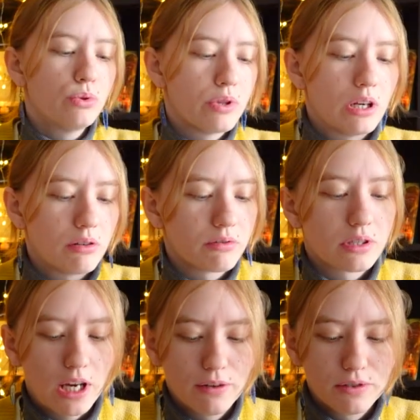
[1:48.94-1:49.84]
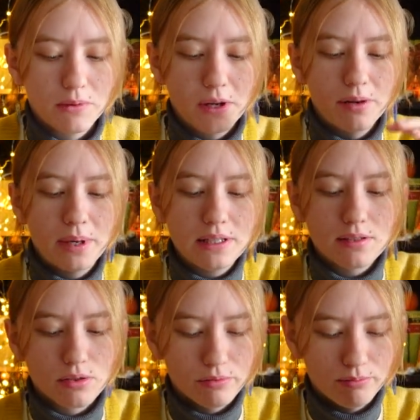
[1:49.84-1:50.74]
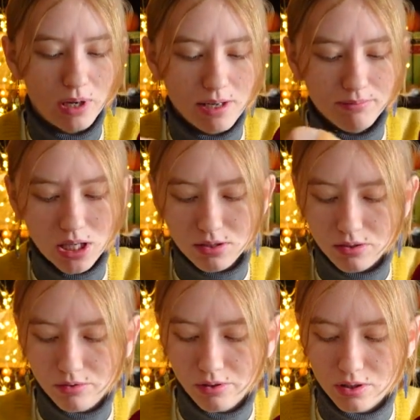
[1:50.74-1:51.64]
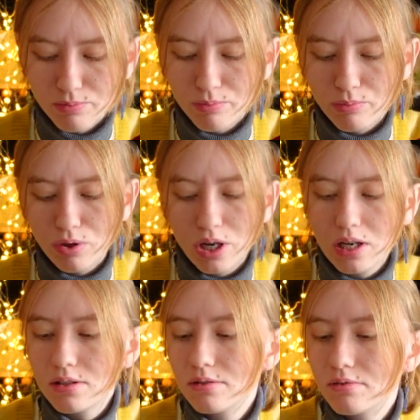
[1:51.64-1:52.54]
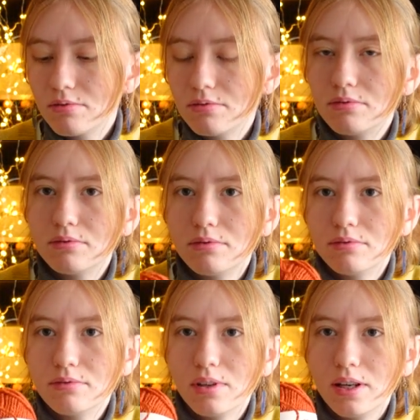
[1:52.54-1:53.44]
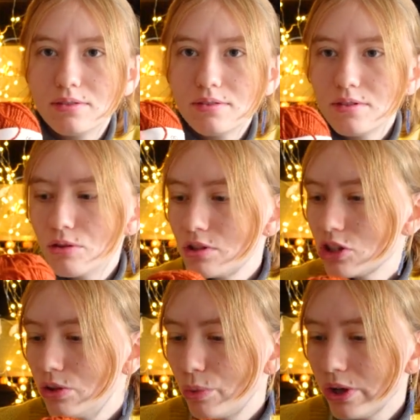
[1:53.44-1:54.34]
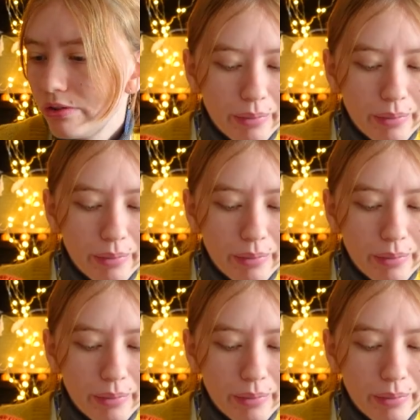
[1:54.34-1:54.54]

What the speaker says: wool that looks kind of similar. Mine is not as bright as the original one.